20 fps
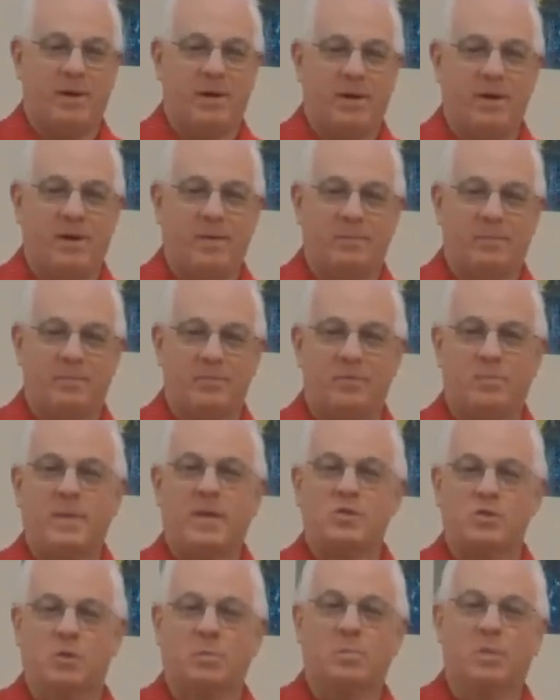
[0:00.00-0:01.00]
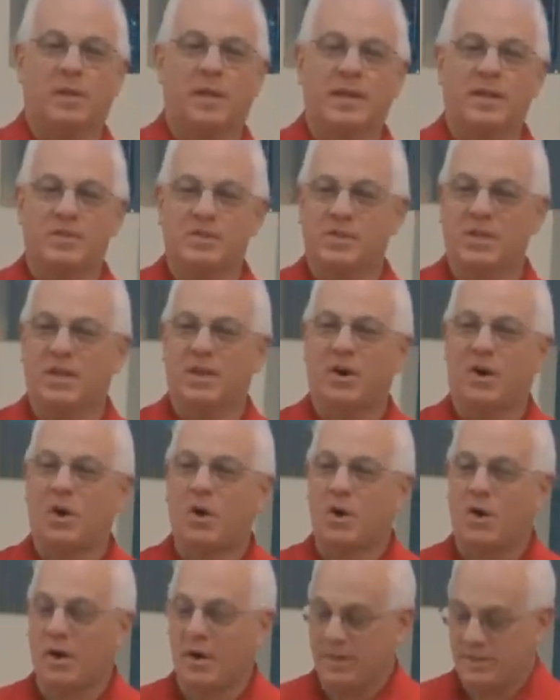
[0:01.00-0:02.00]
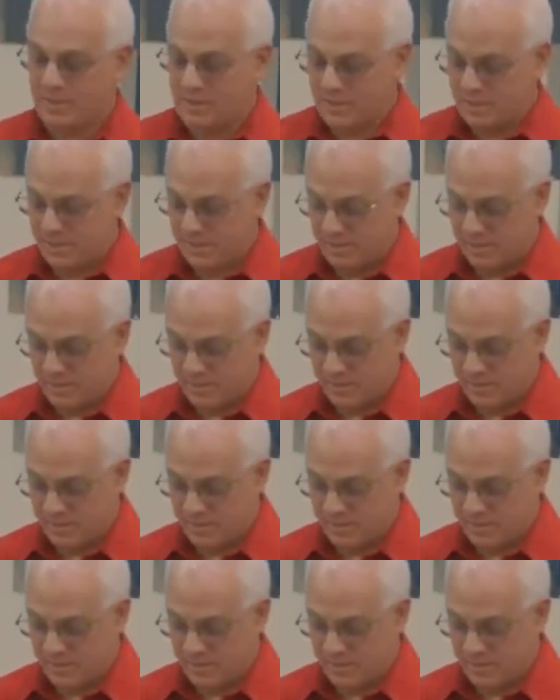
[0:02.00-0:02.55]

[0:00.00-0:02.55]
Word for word: a, a special place in our hearts.